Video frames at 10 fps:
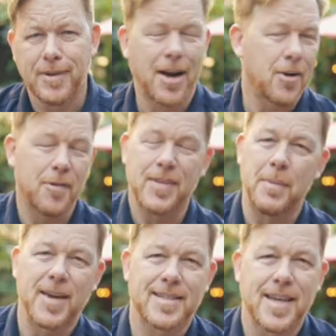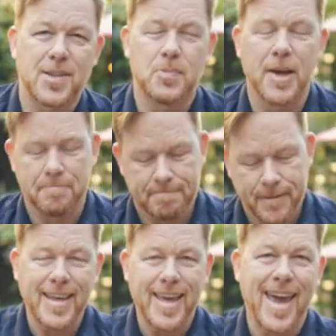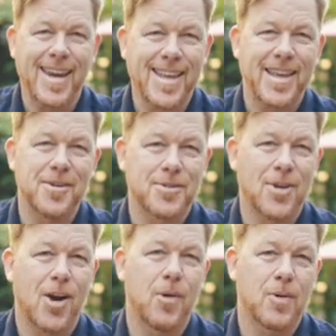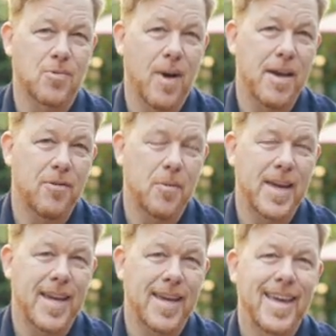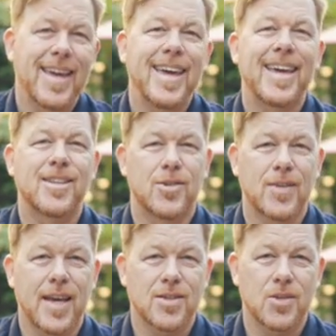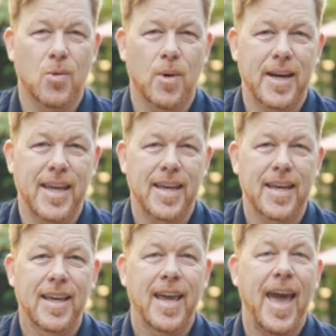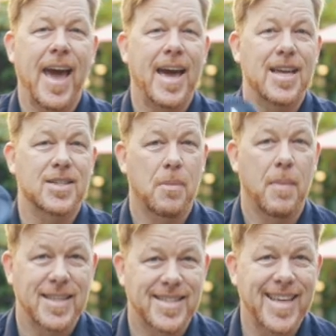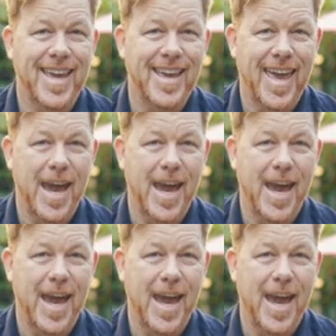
I don't know if that makes sense, but the Canon EOS R was right for me in 2020 as my second